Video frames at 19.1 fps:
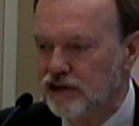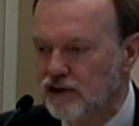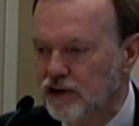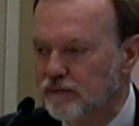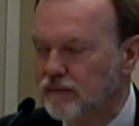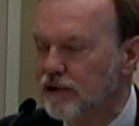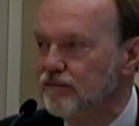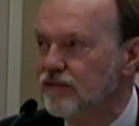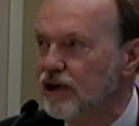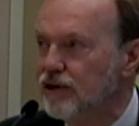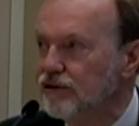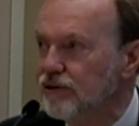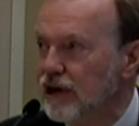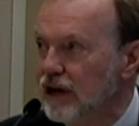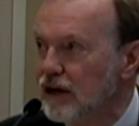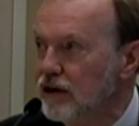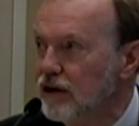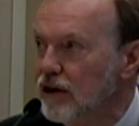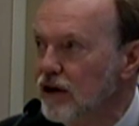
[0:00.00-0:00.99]
to
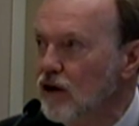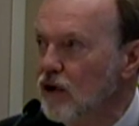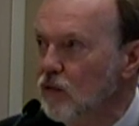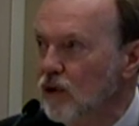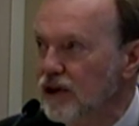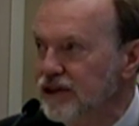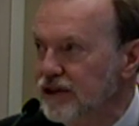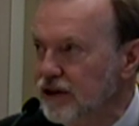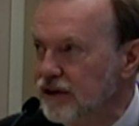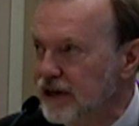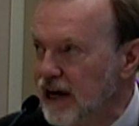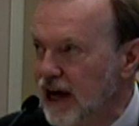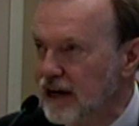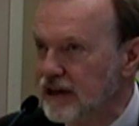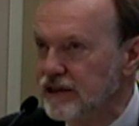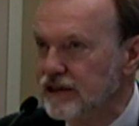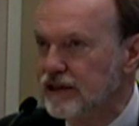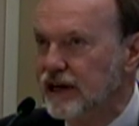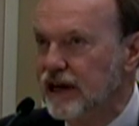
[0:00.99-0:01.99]
promoting what the
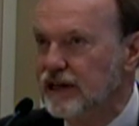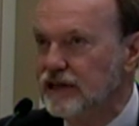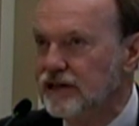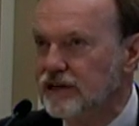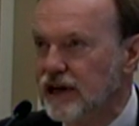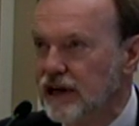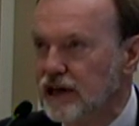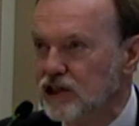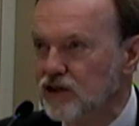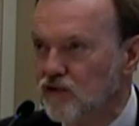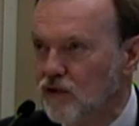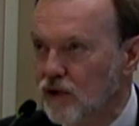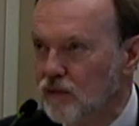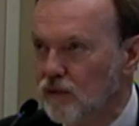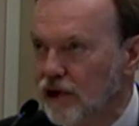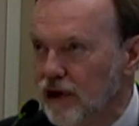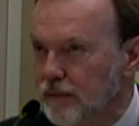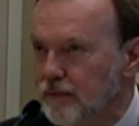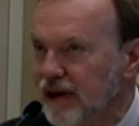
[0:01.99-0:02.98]
United States stands for,
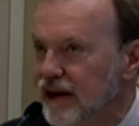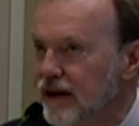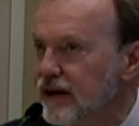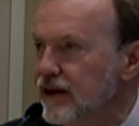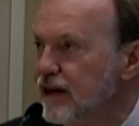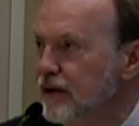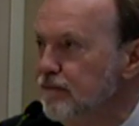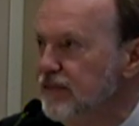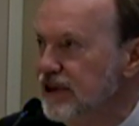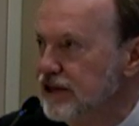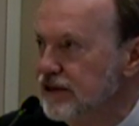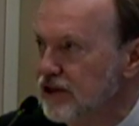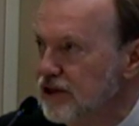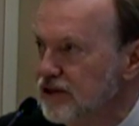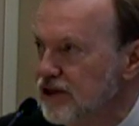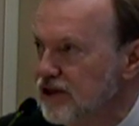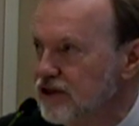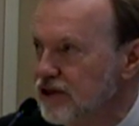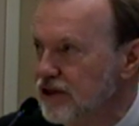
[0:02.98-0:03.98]
what American
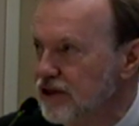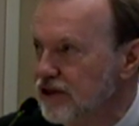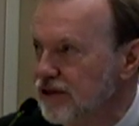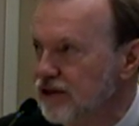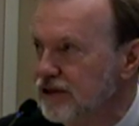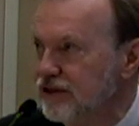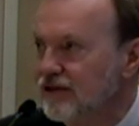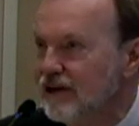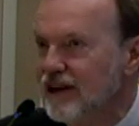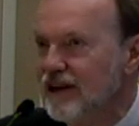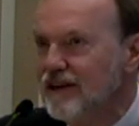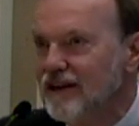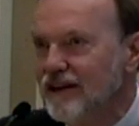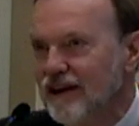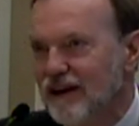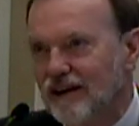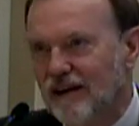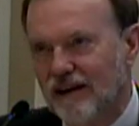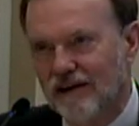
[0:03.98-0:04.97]
businesses can do.
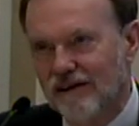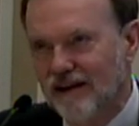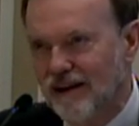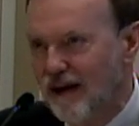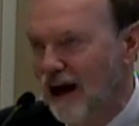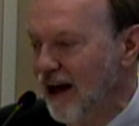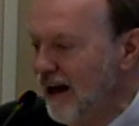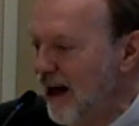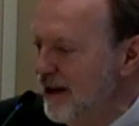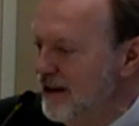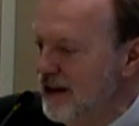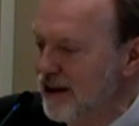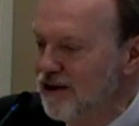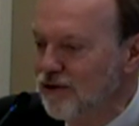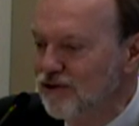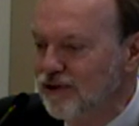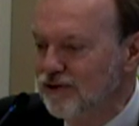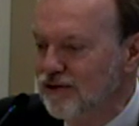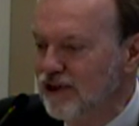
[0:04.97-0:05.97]
I can
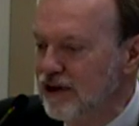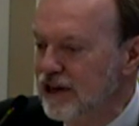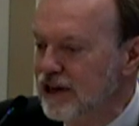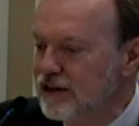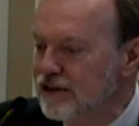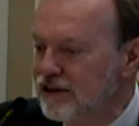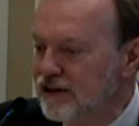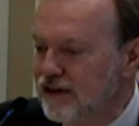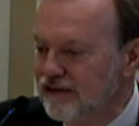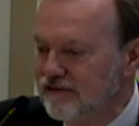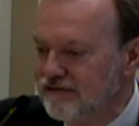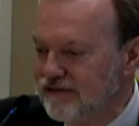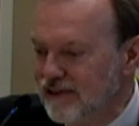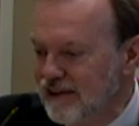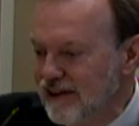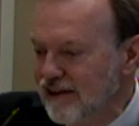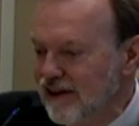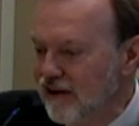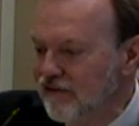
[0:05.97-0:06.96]
go through the list of
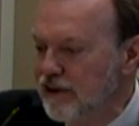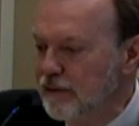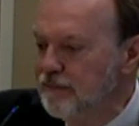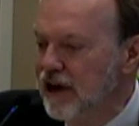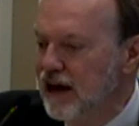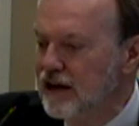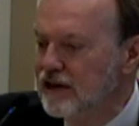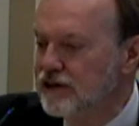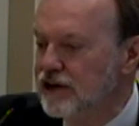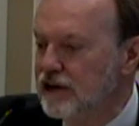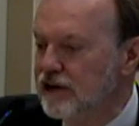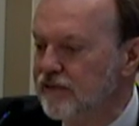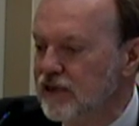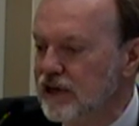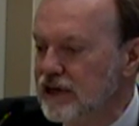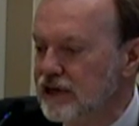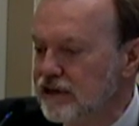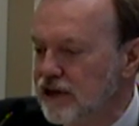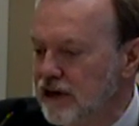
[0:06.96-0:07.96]
the positive
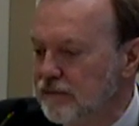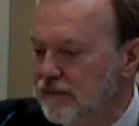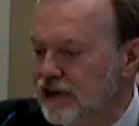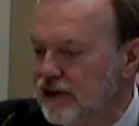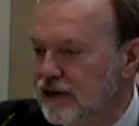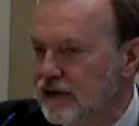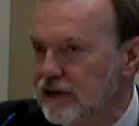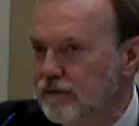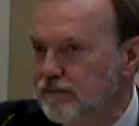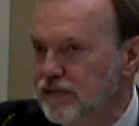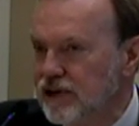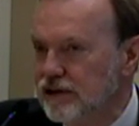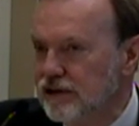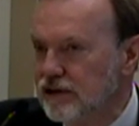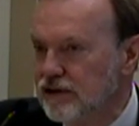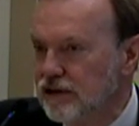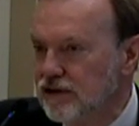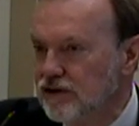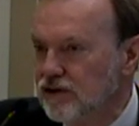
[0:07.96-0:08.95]
things that American
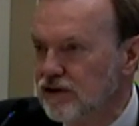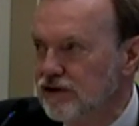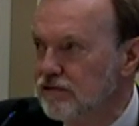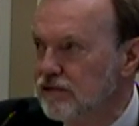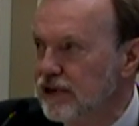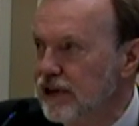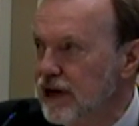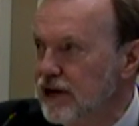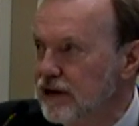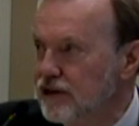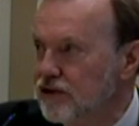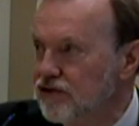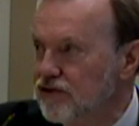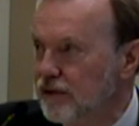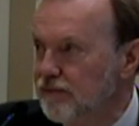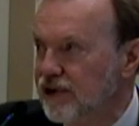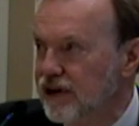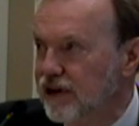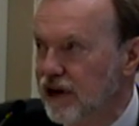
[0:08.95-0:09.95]
businesses do when they
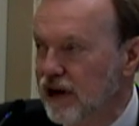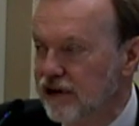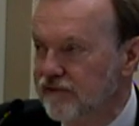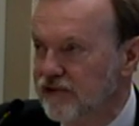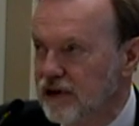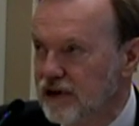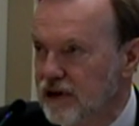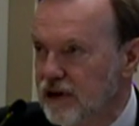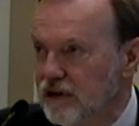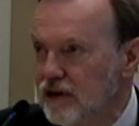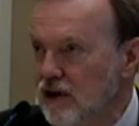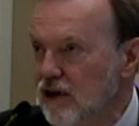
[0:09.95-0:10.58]
contribute in Africa,